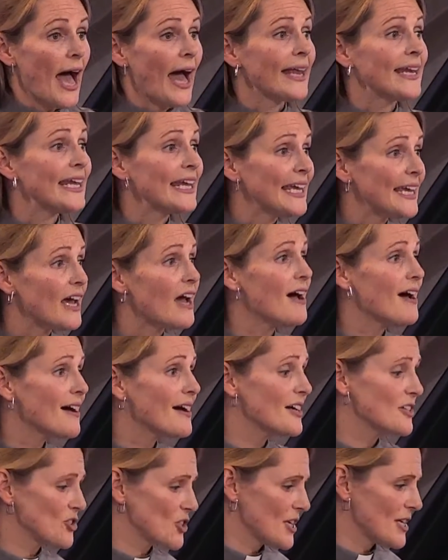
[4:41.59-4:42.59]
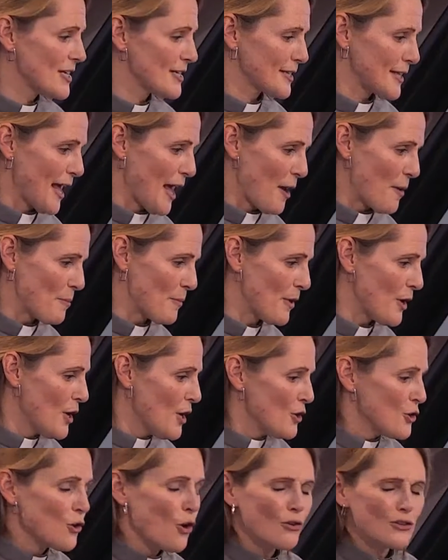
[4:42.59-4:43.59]
And he urges them
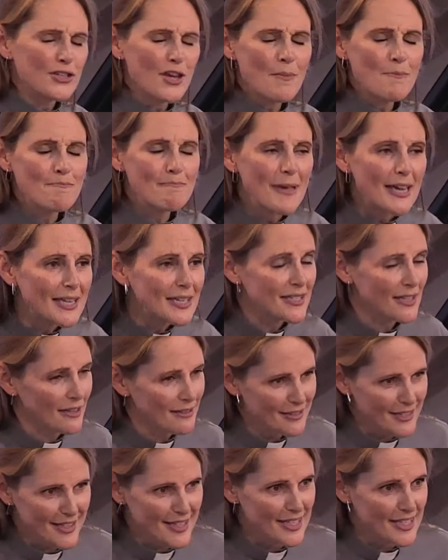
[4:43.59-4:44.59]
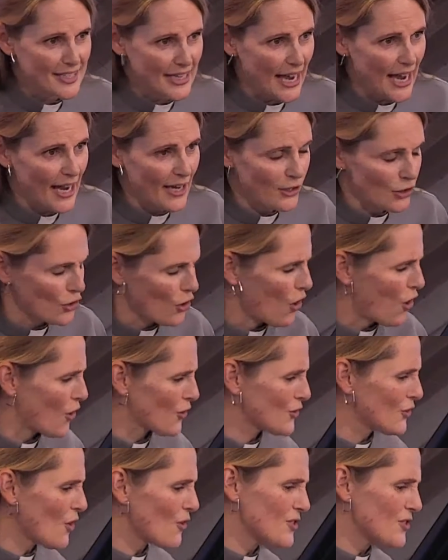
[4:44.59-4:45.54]
not to misunderstand God,